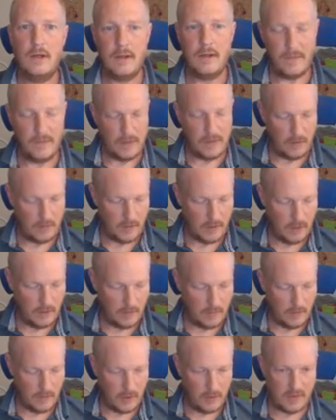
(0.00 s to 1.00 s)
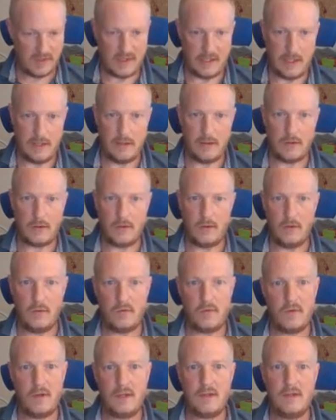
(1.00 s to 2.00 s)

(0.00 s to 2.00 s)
Then when you sign the contract,